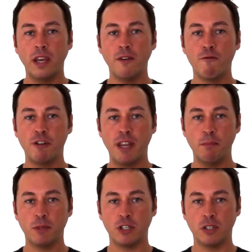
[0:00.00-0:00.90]
of
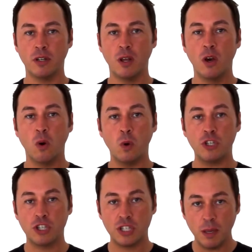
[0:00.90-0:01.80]
redemption,
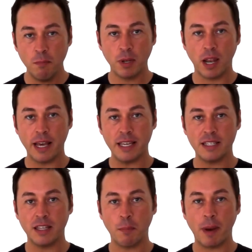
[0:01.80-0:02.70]
which
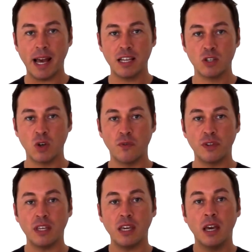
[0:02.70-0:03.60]
symbolized in the Passover
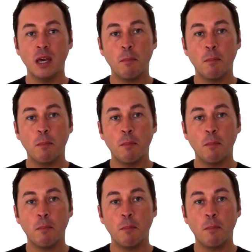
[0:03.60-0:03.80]
the